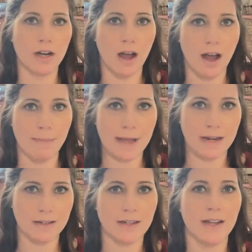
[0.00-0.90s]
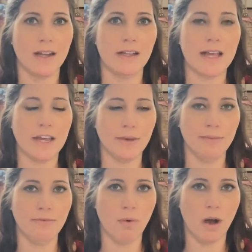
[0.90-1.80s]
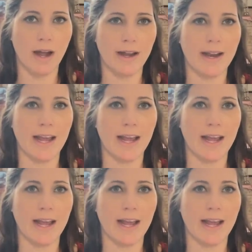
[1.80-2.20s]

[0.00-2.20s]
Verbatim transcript: comment that you've won,